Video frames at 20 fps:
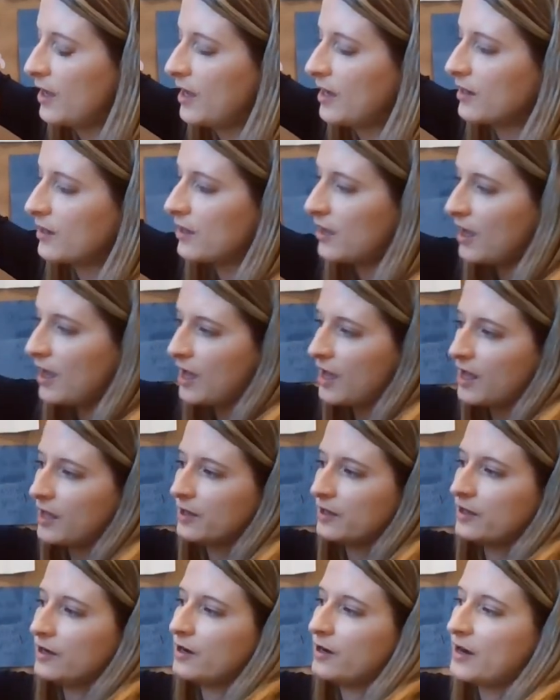and
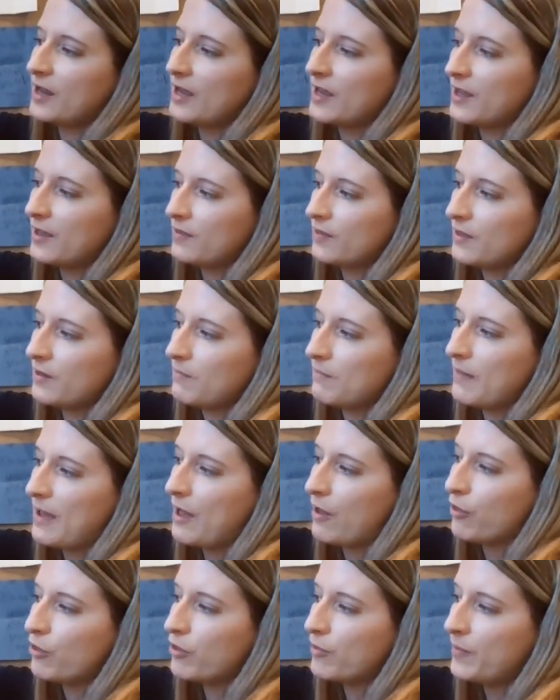color in the
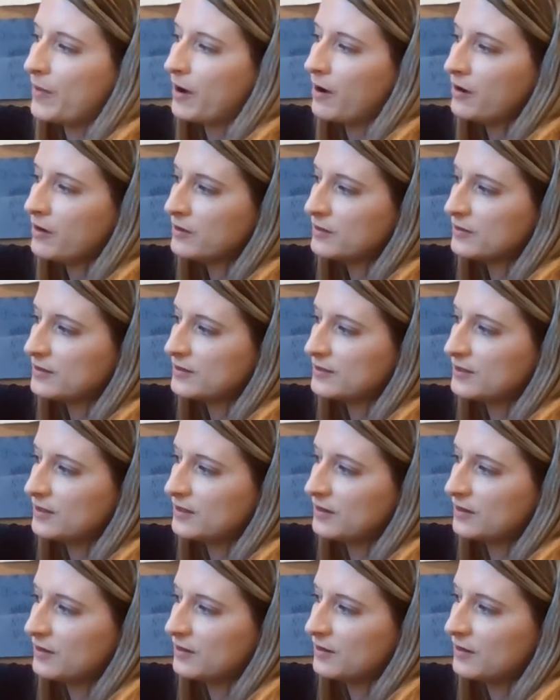mouth part
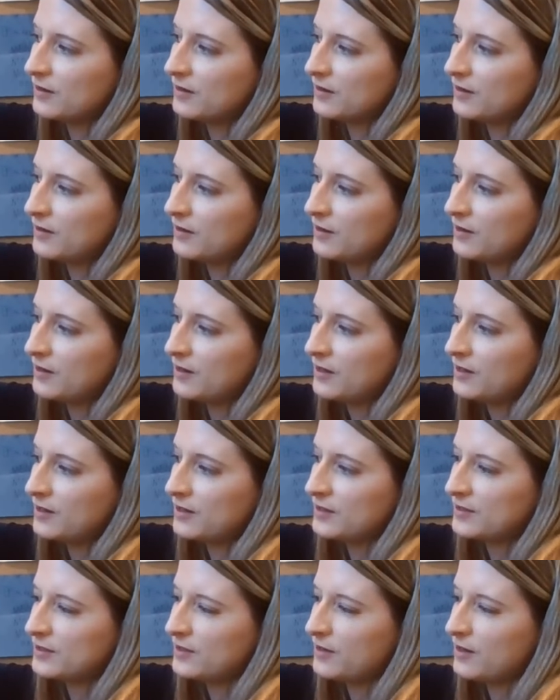
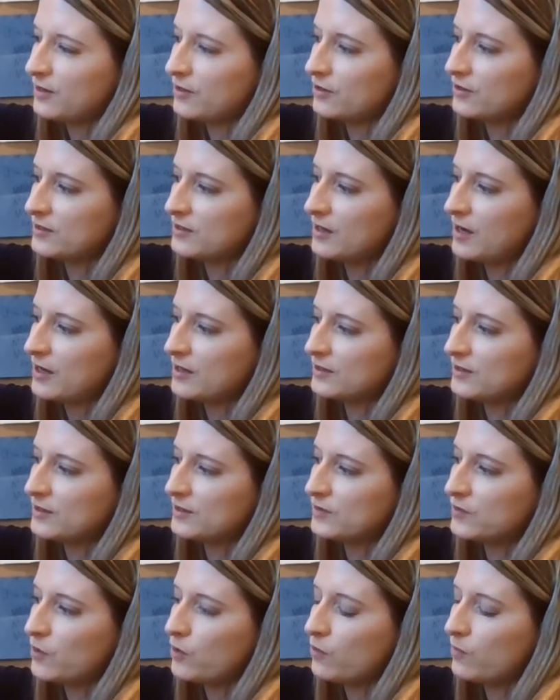so that there's not
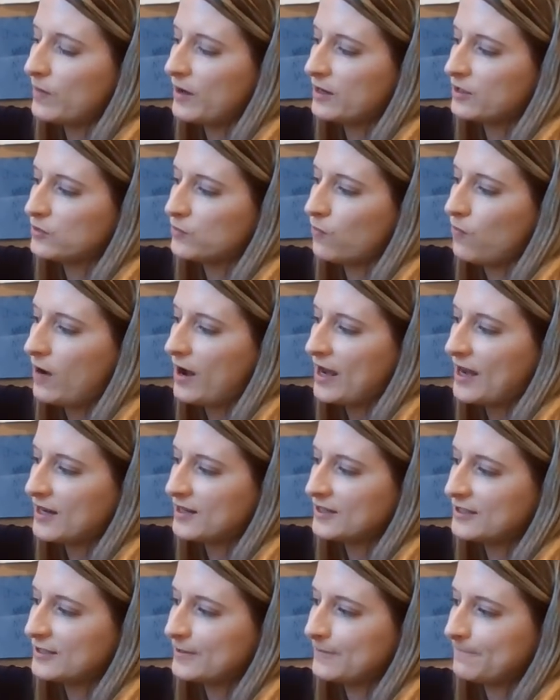so much
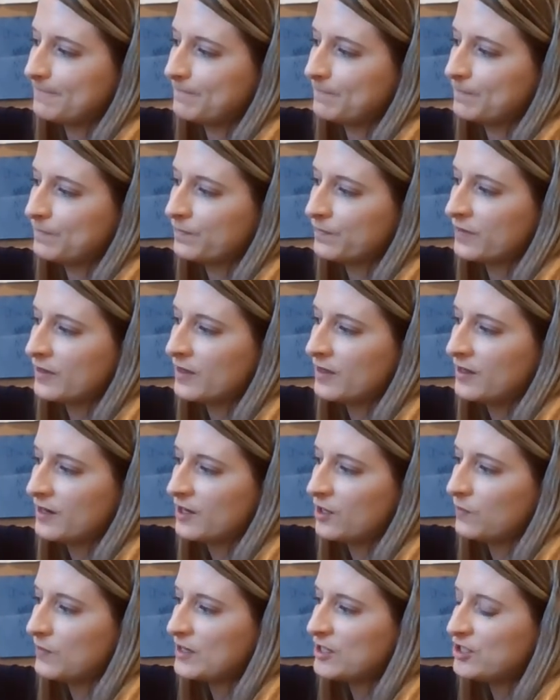white.
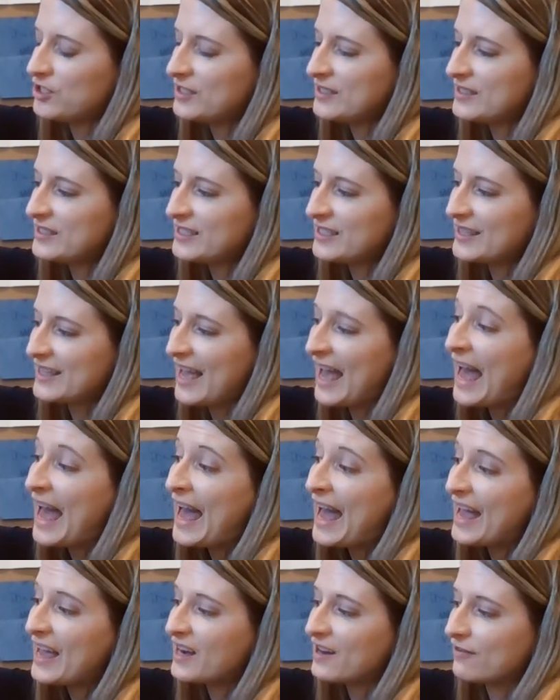Now we just did the
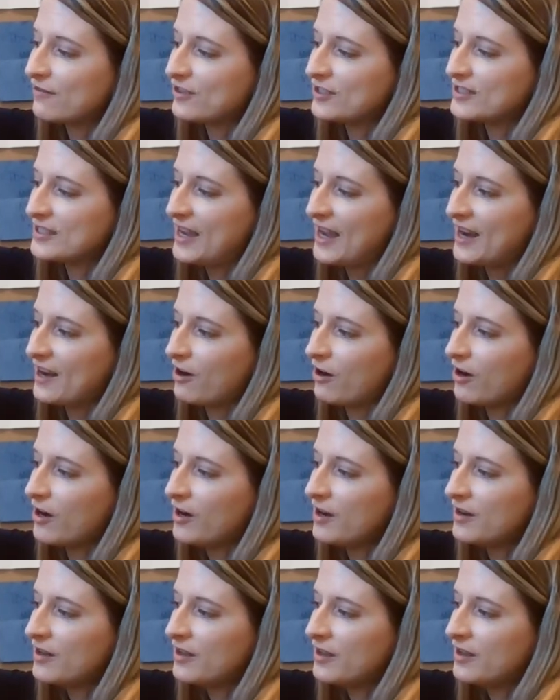head of the
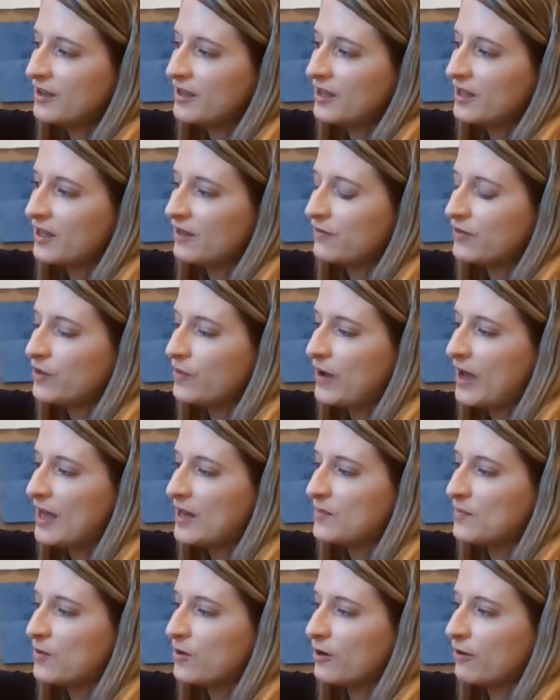tiger. If you
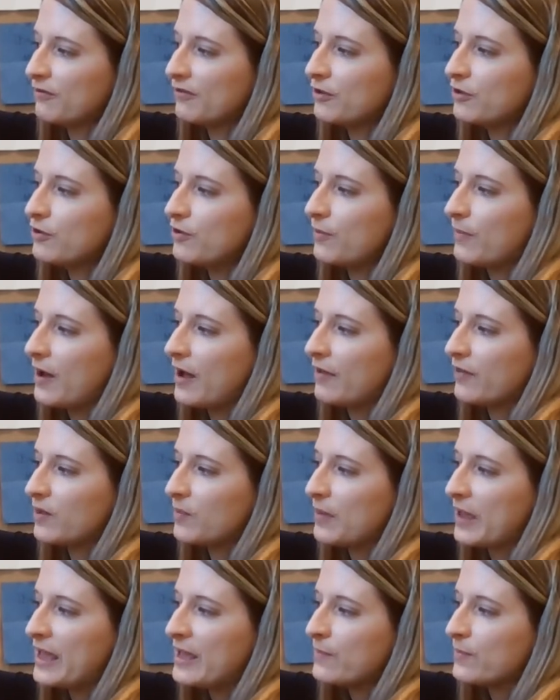had more room on the
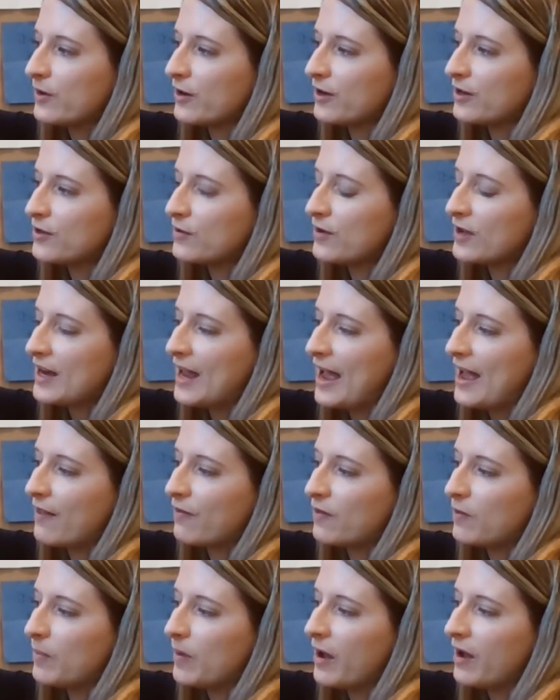paper, you could add
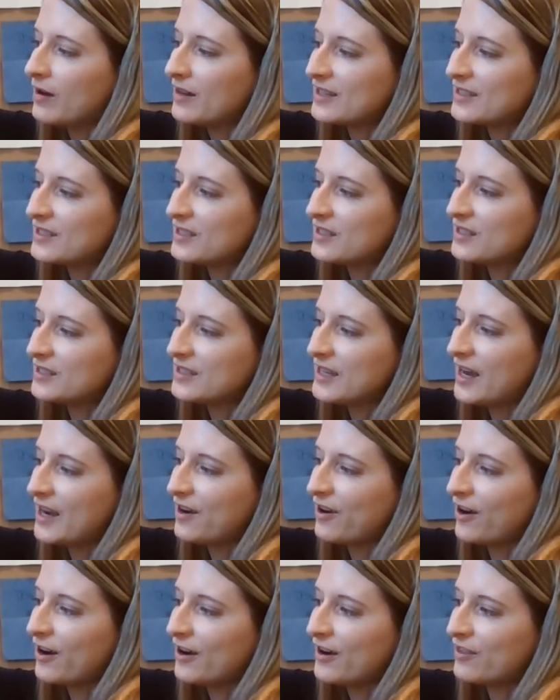the body to the
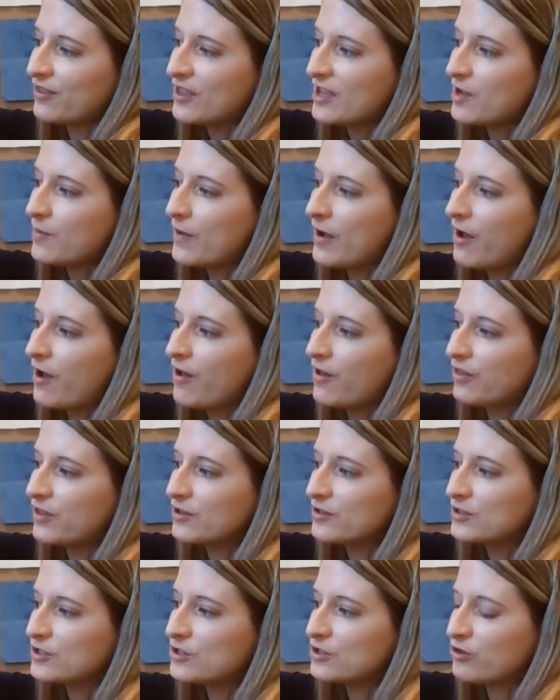tiger. Think about all
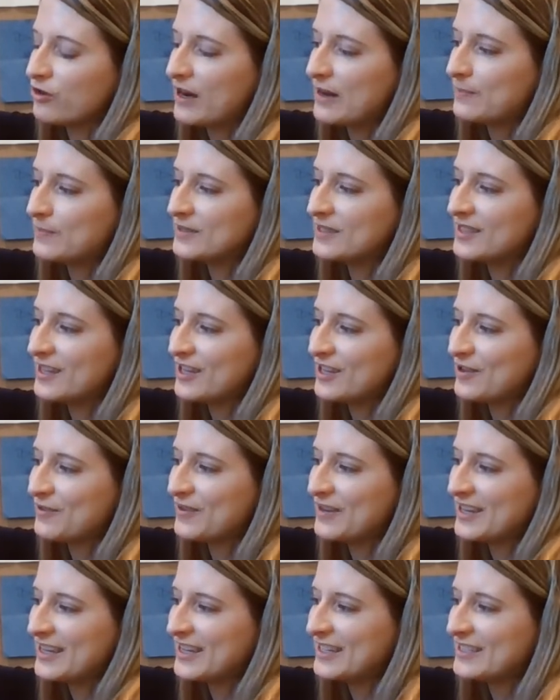those stripes that you
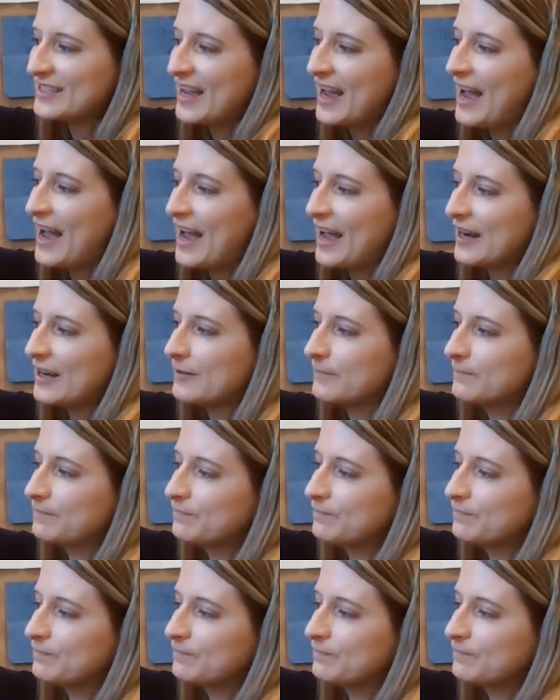would need to add.